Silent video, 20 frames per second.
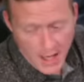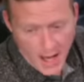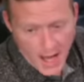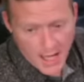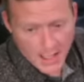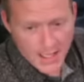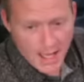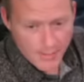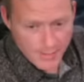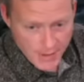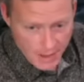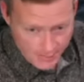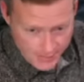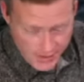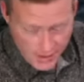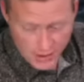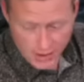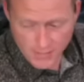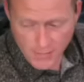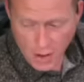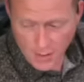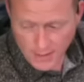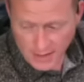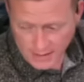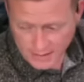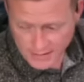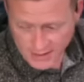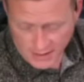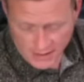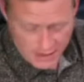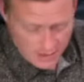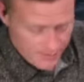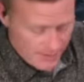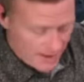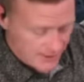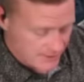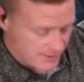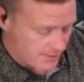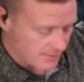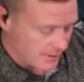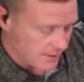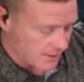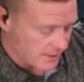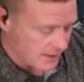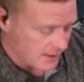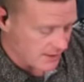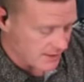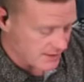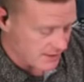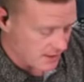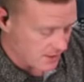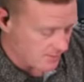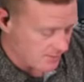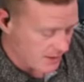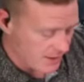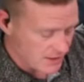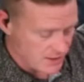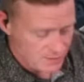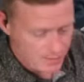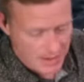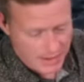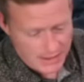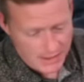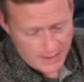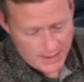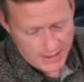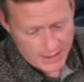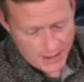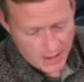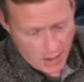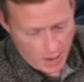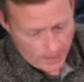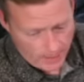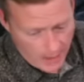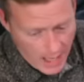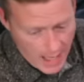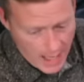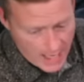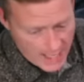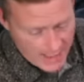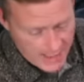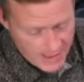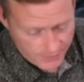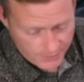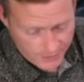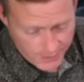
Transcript: Uh, coming up here in a moment, I'll tell you about some of the things that are being speculated online.